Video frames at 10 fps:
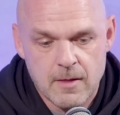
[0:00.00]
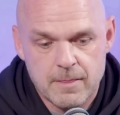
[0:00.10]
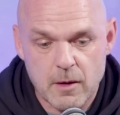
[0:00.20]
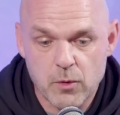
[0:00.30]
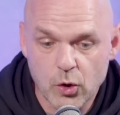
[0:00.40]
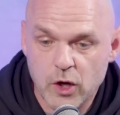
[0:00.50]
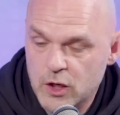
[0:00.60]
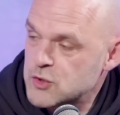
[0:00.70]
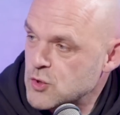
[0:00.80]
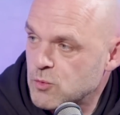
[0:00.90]
Then we're looking
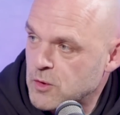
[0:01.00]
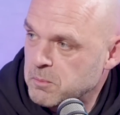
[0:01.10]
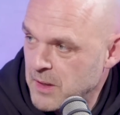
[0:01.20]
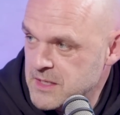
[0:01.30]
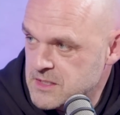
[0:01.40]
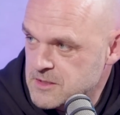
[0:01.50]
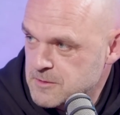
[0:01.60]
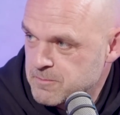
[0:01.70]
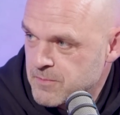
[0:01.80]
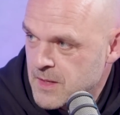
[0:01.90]
at two other places,
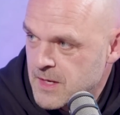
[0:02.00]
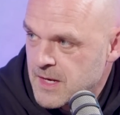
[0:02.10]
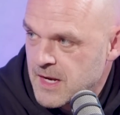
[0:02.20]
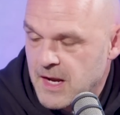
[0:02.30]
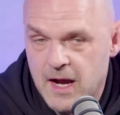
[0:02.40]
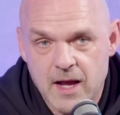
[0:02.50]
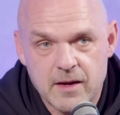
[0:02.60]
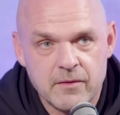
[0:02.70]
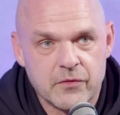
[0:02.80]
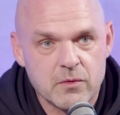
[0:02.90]

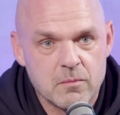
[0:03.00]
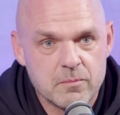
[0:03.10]
and